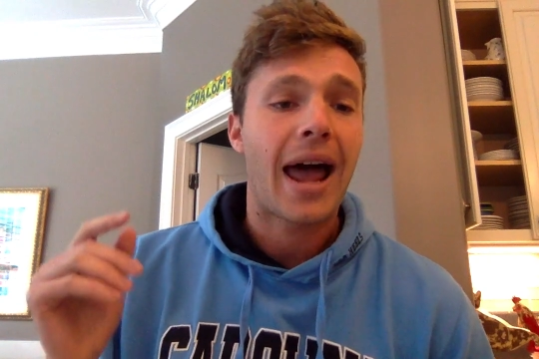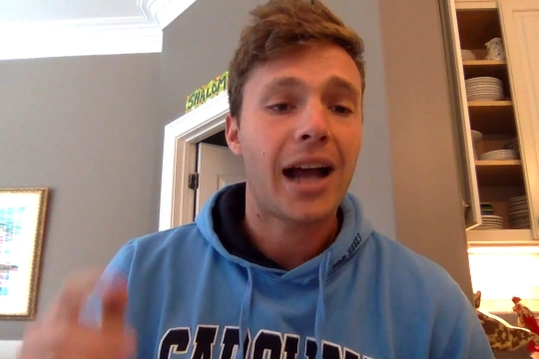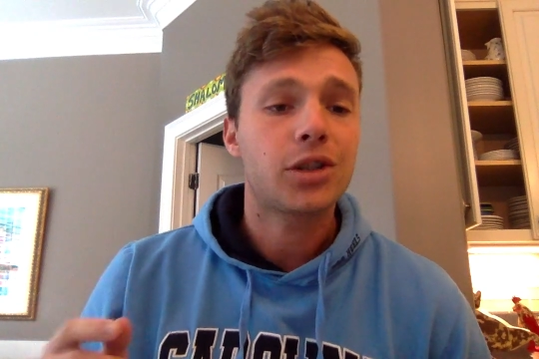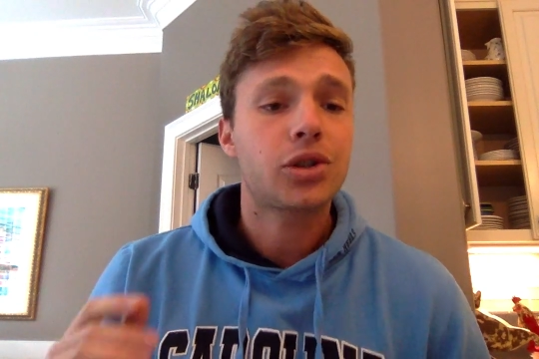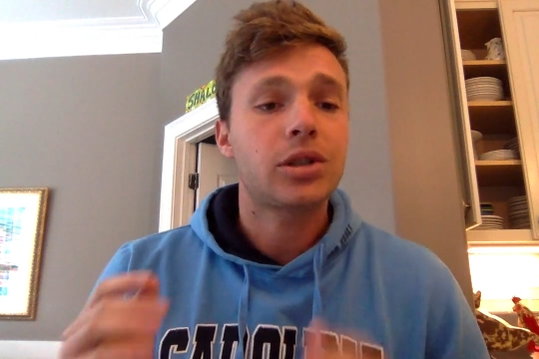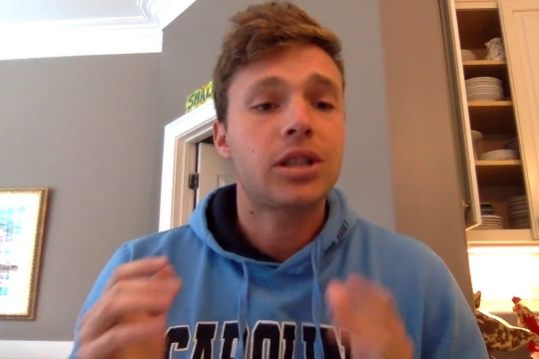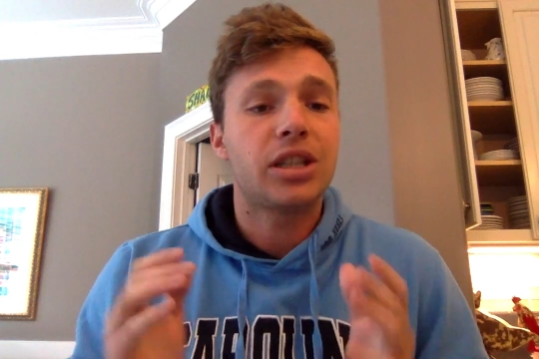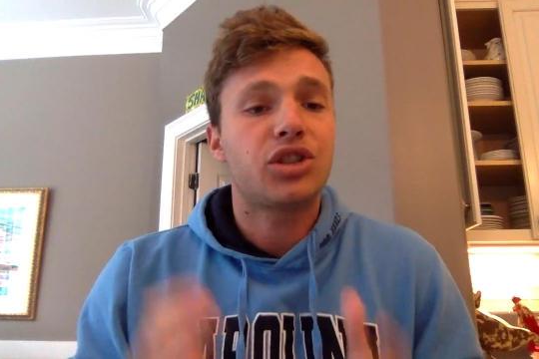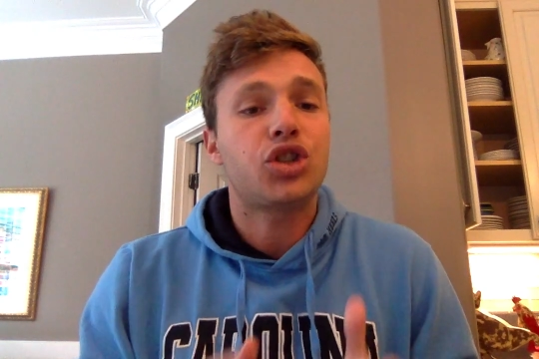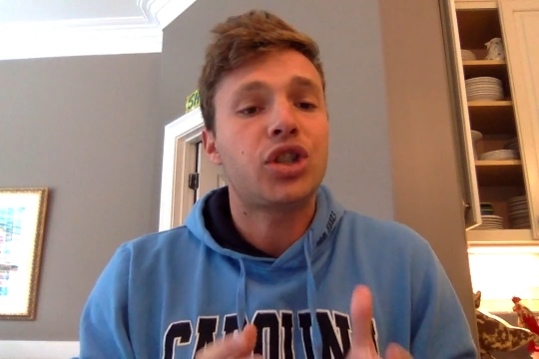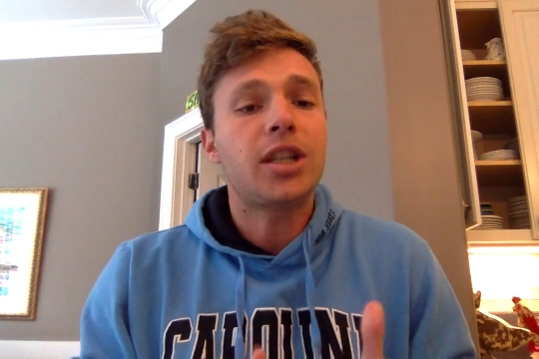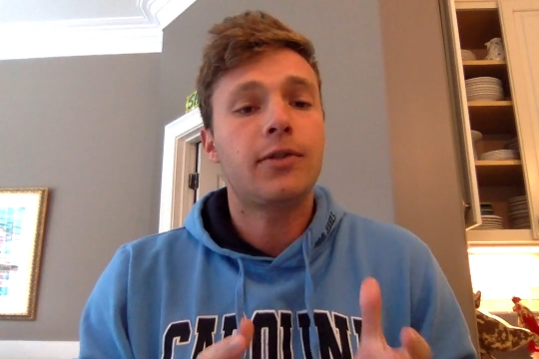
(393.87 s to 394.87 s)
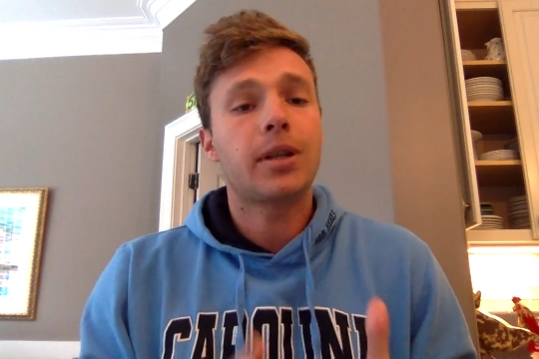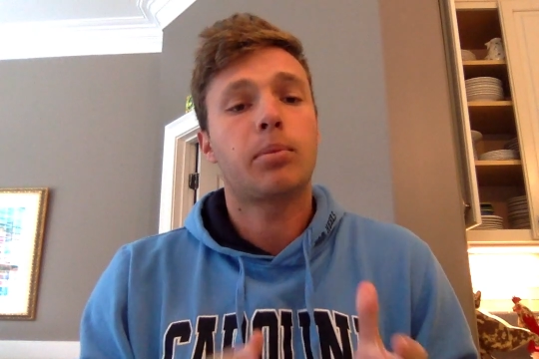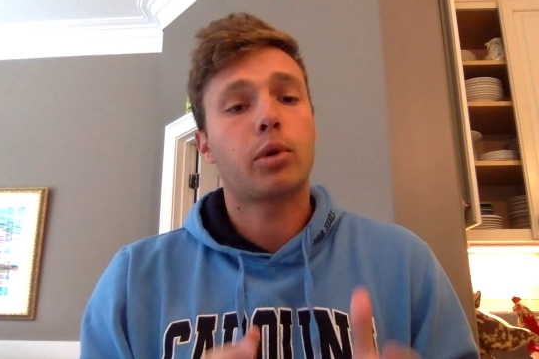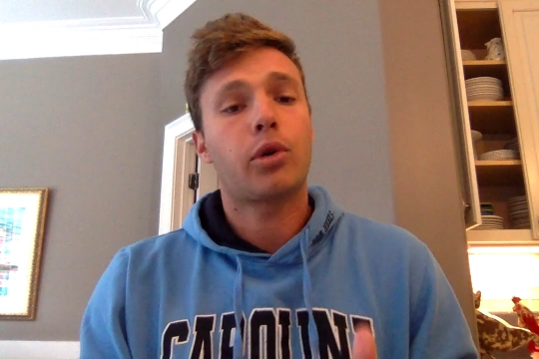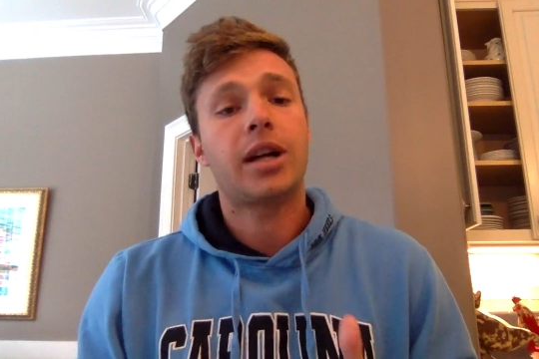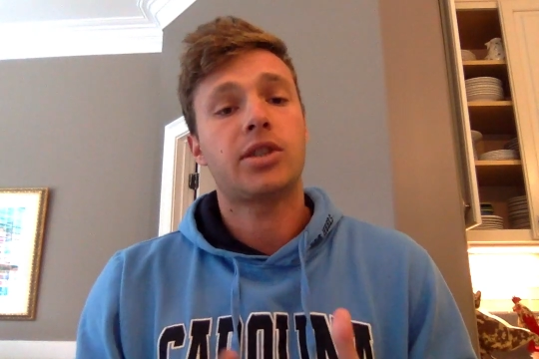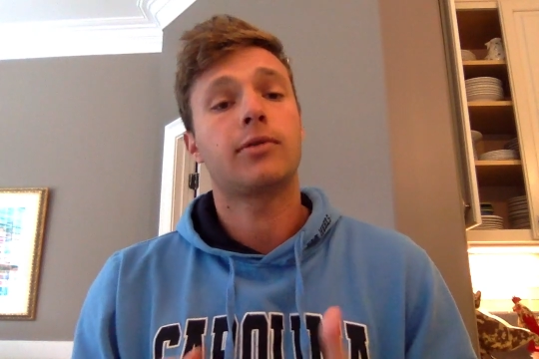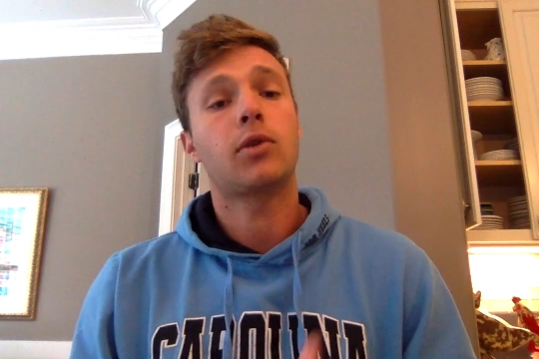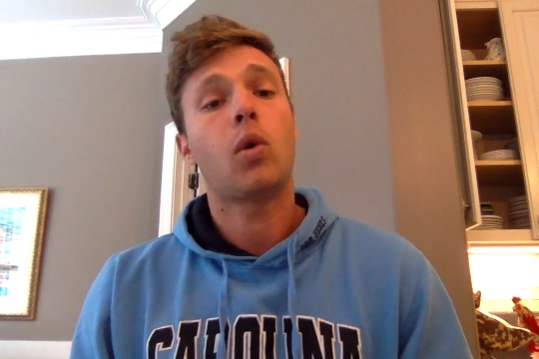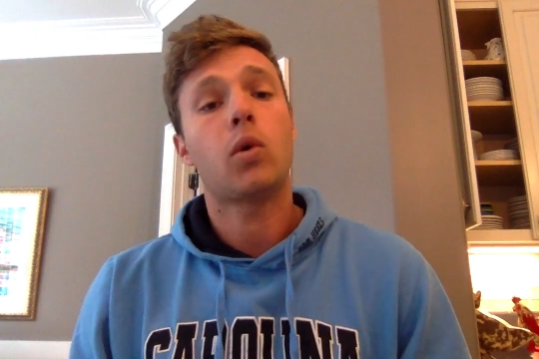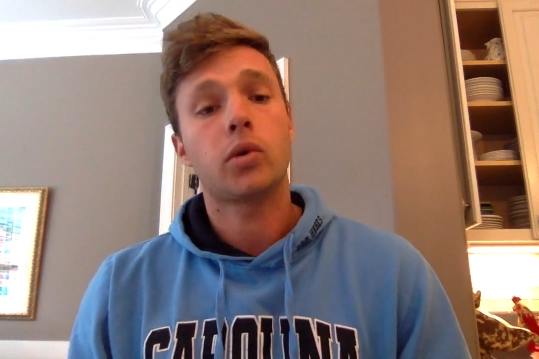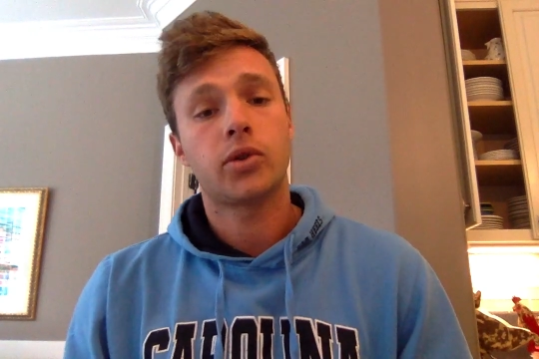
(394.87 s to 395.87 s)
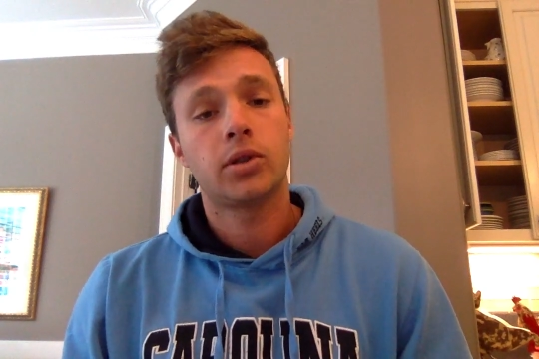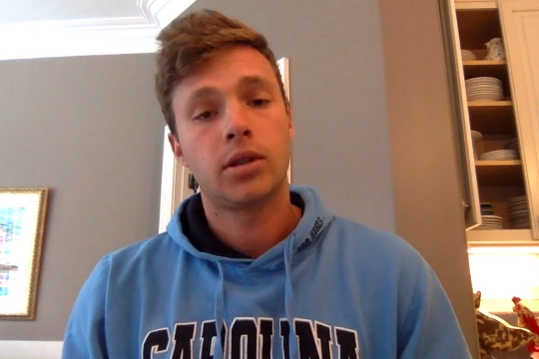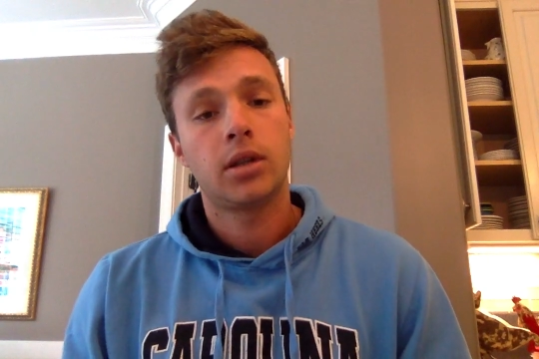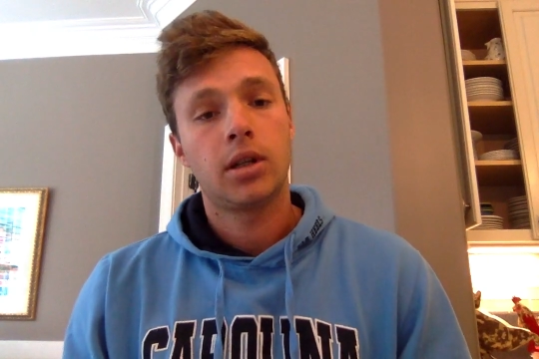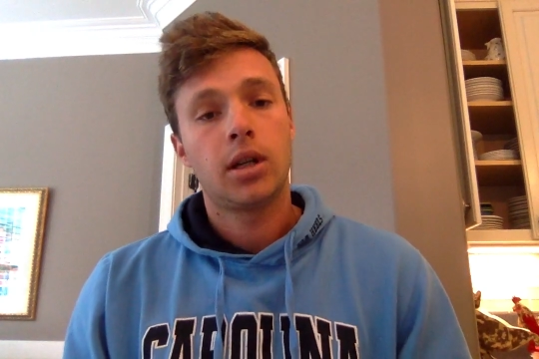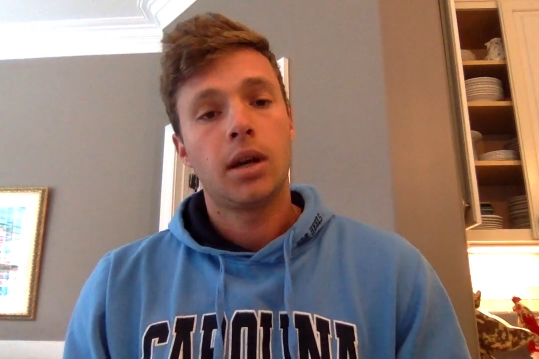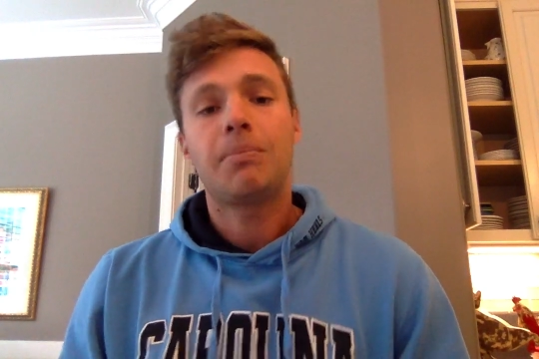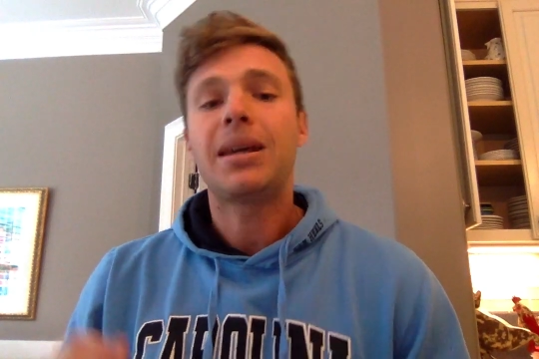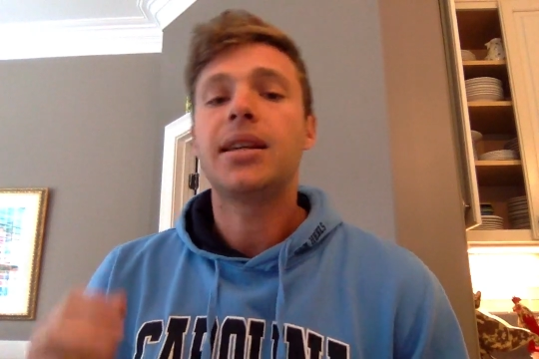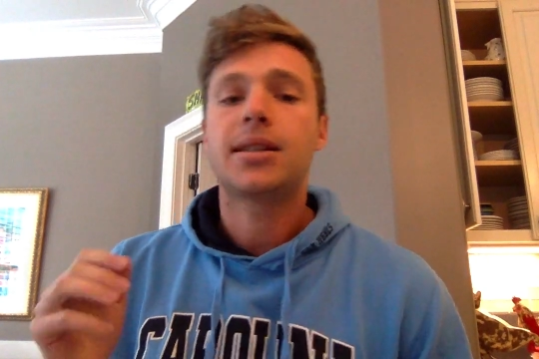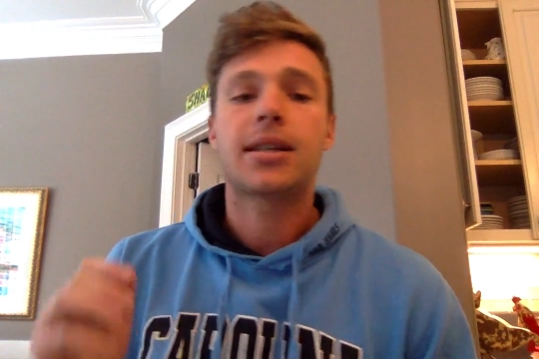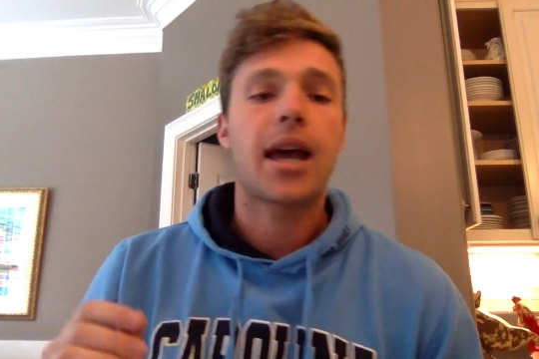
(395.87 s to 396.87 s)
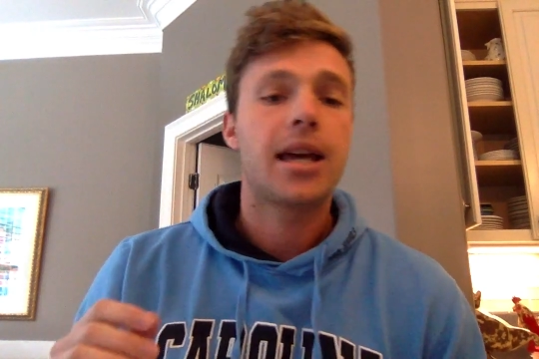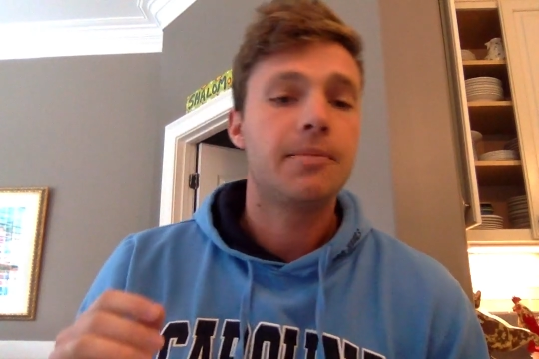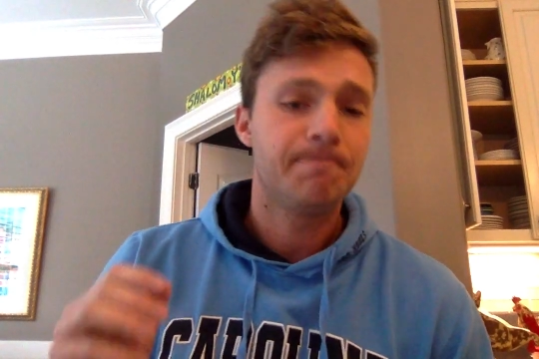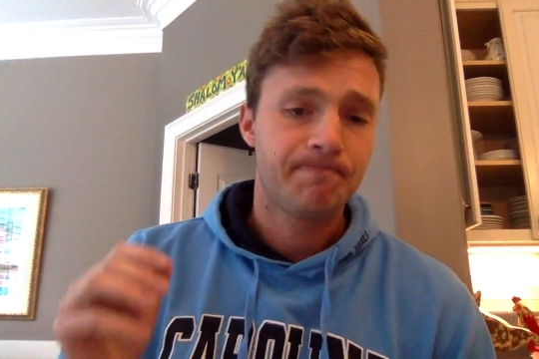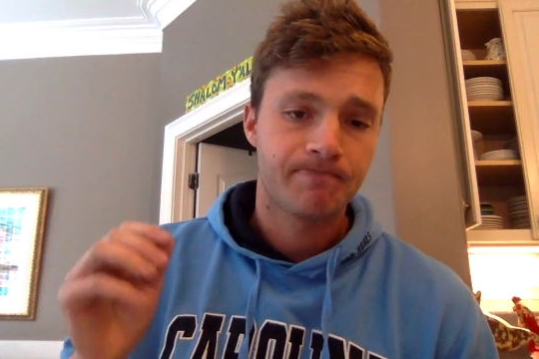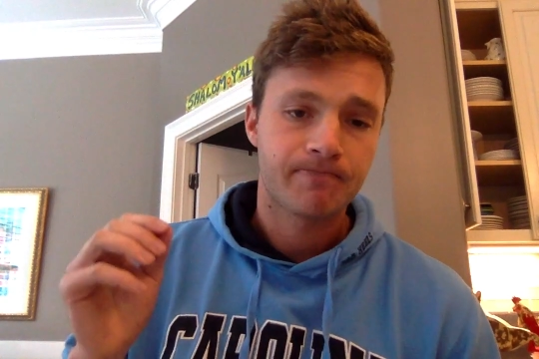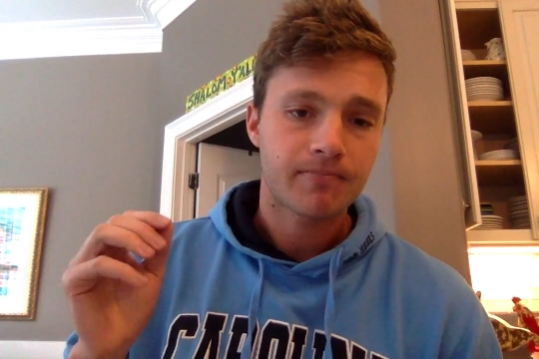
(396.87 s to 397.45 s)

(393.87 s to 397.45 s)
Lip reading: actually achieving progressive goals, Pete said,